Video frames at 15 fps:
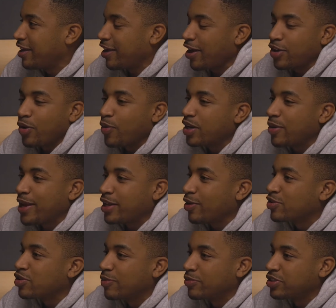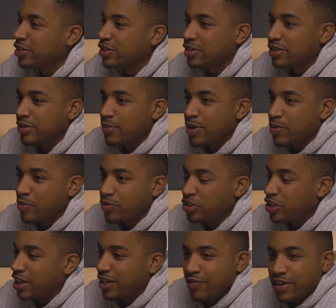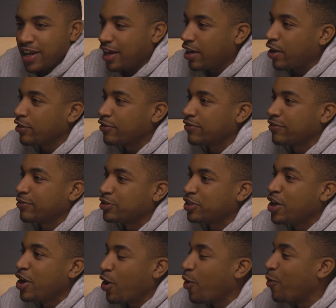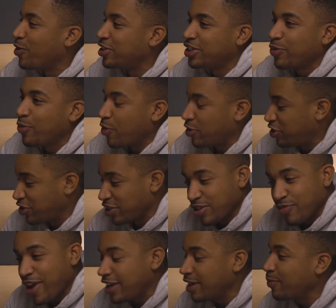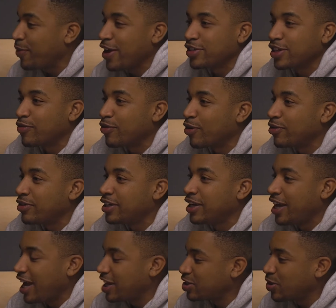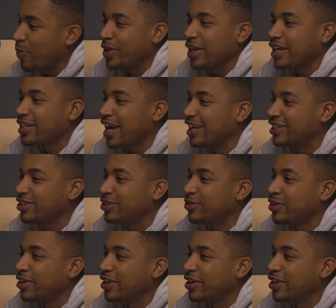I don't want to make no assumptions. I mean, was you living that life? Was you just a random person on the road and somebody attacked you?